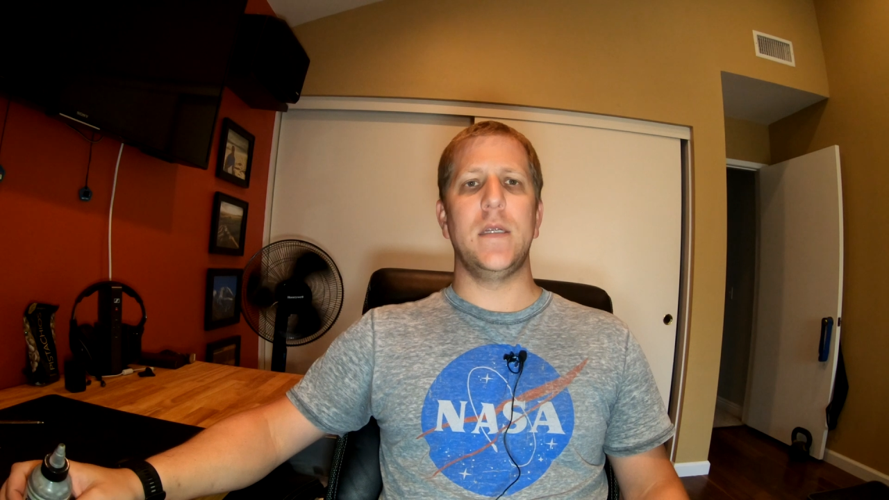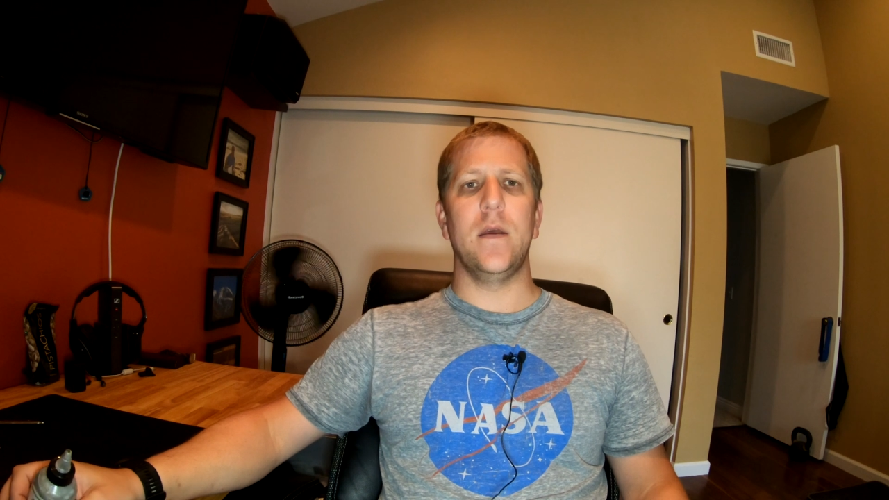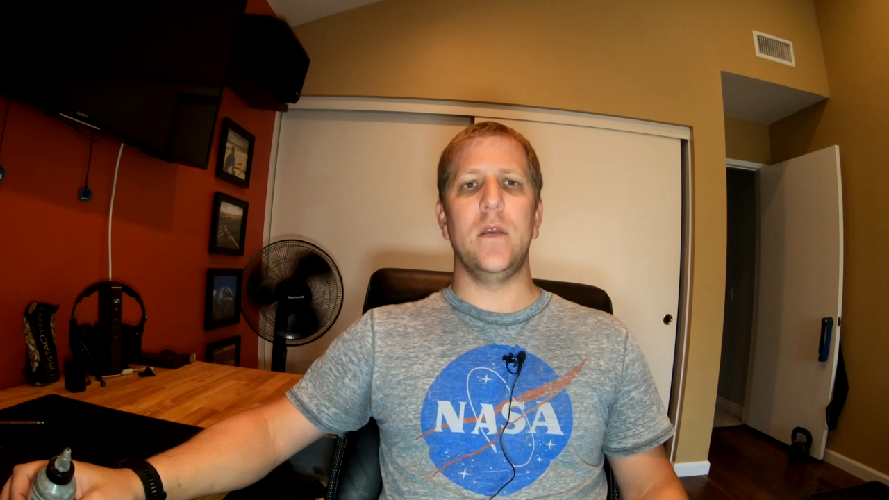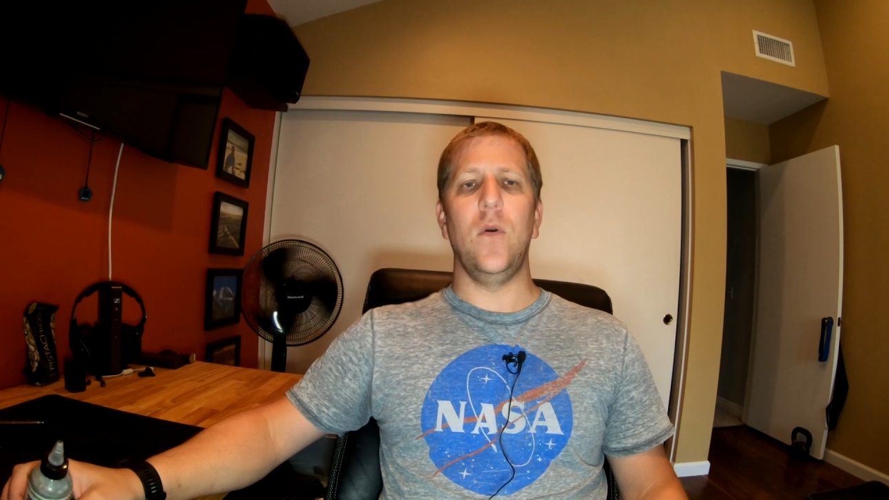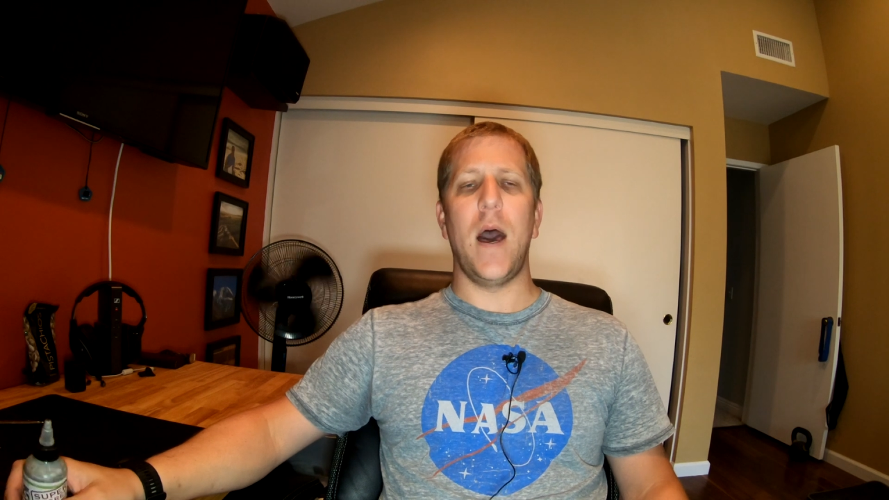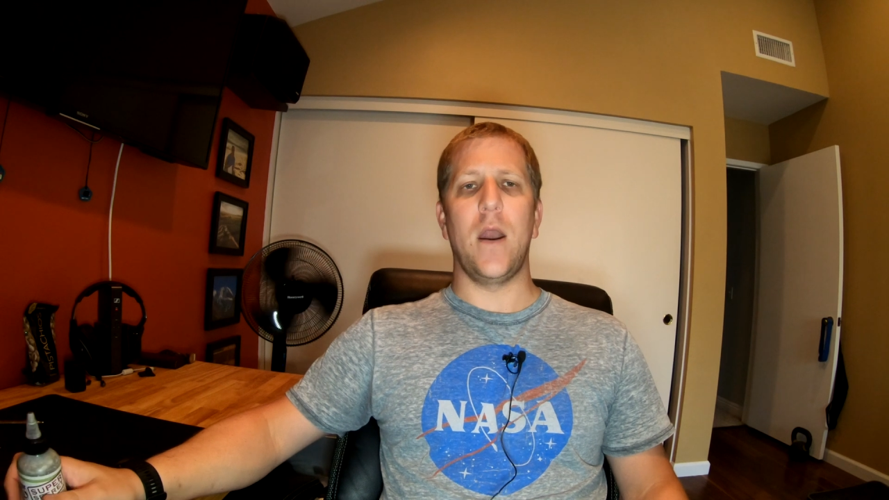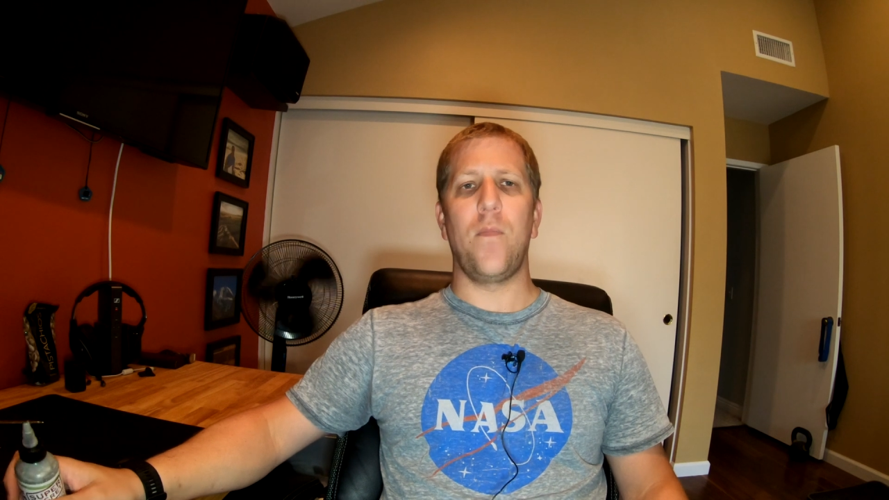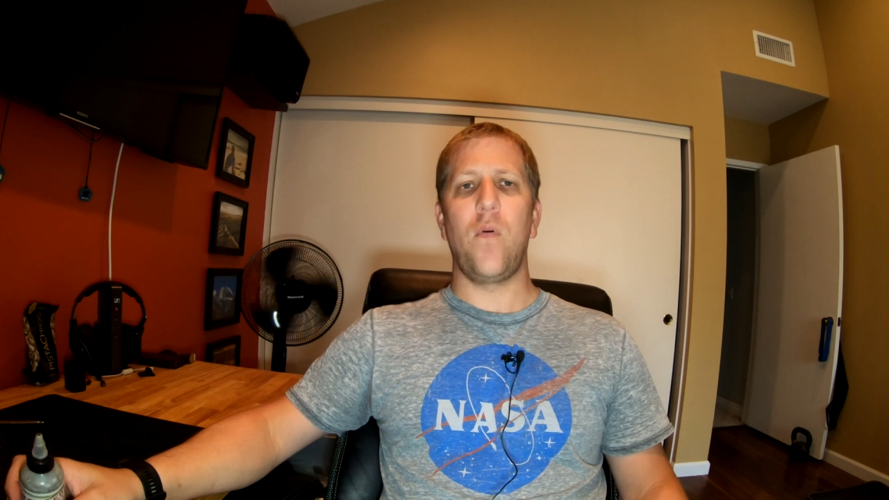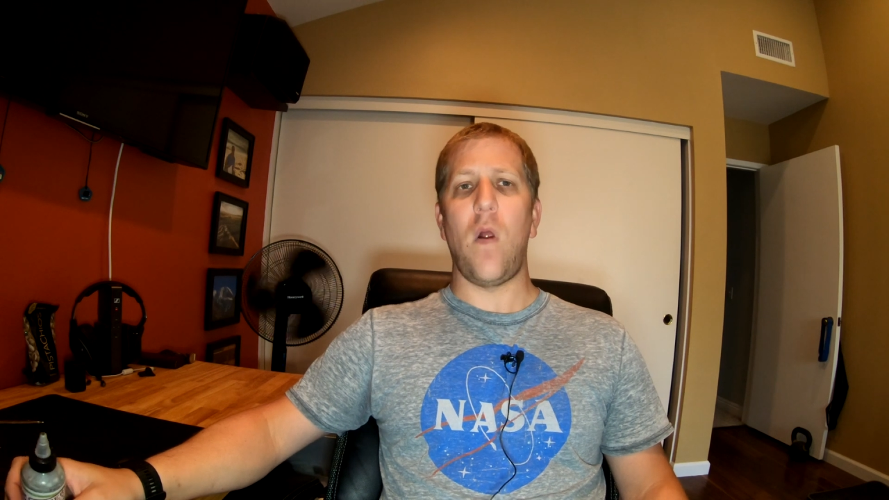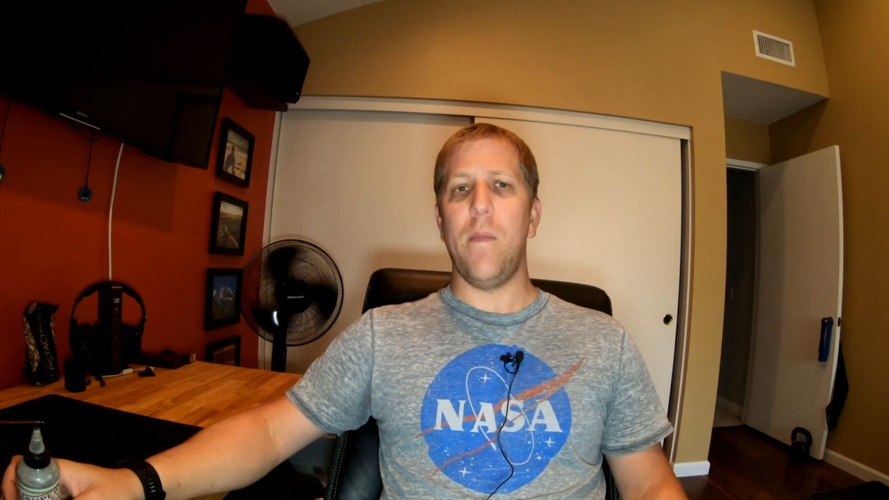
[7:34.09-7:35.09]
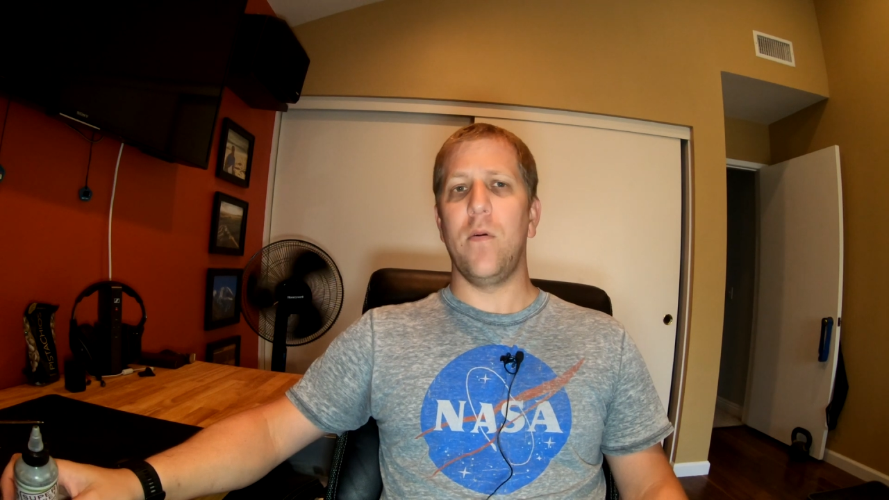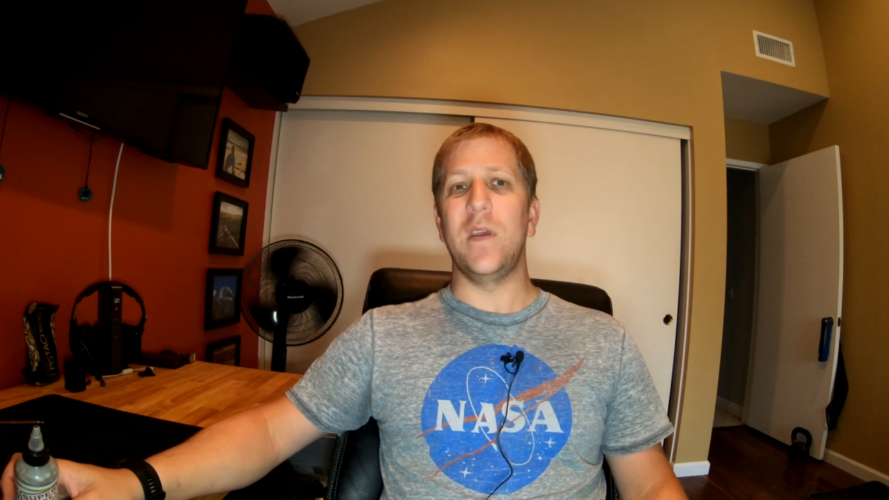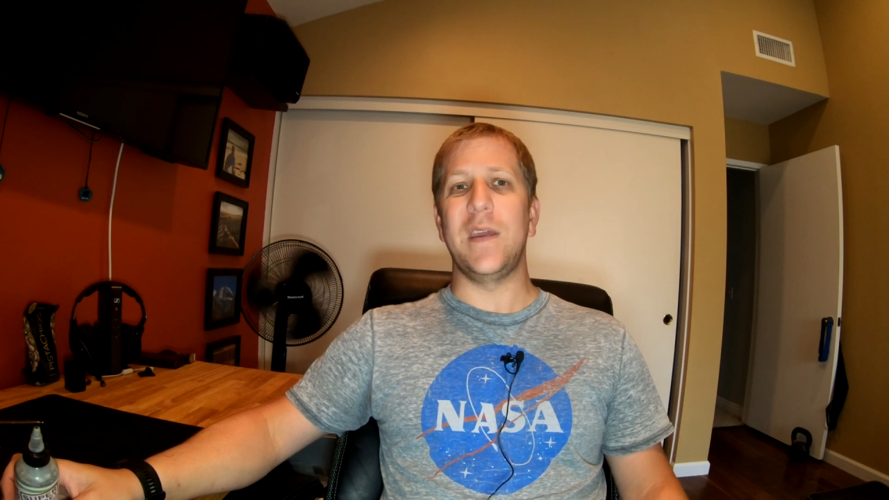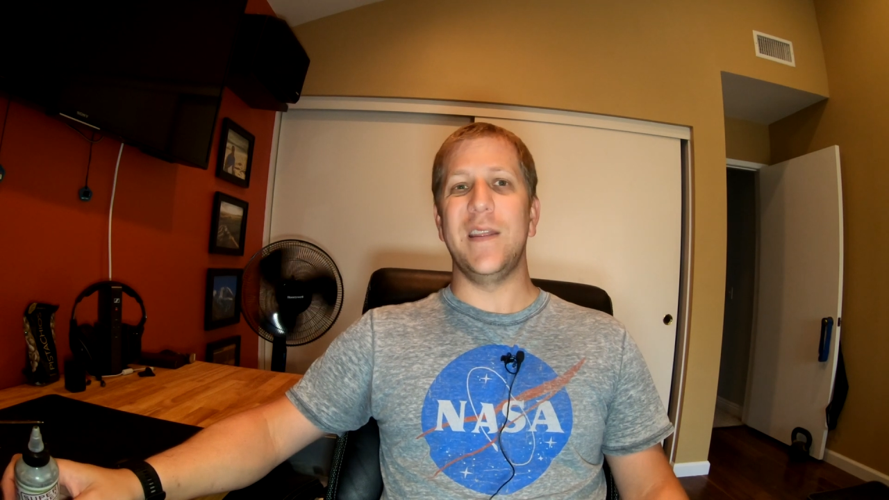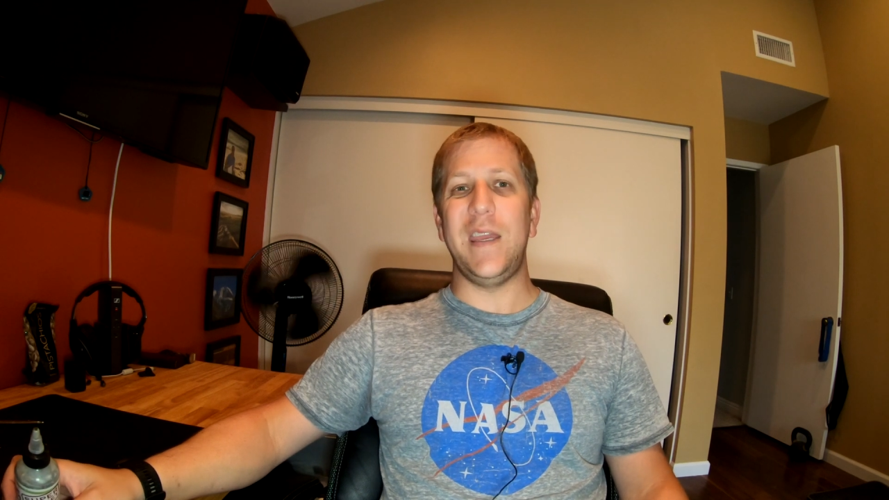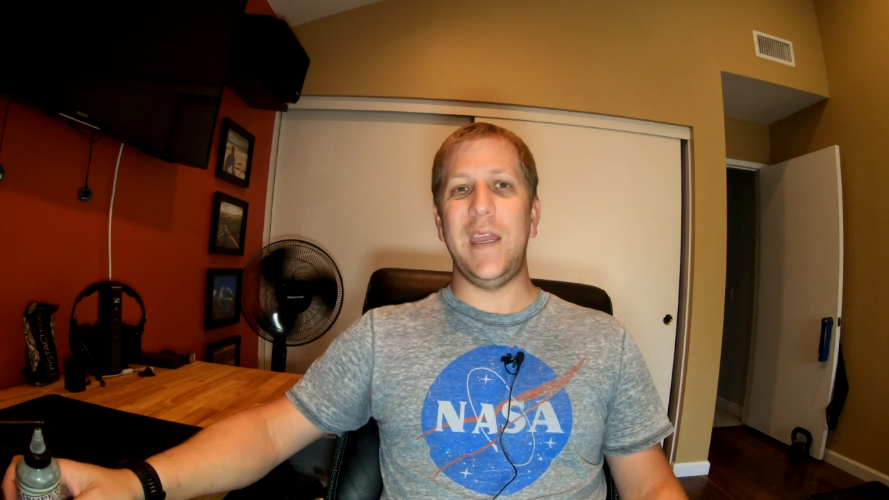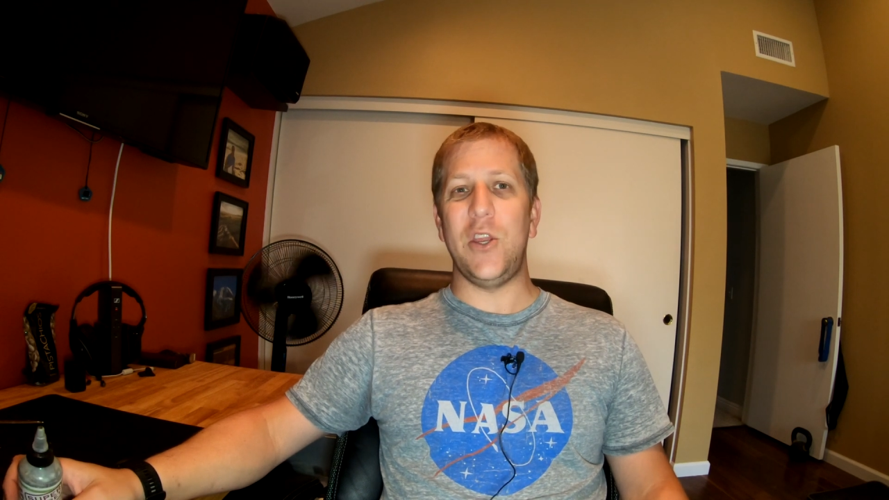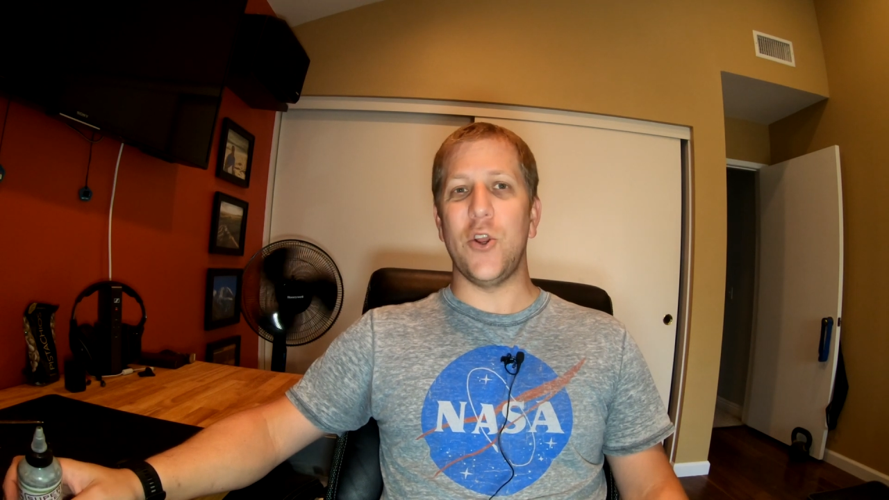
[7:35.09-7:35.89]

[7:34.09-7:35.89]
telling you how to properly clean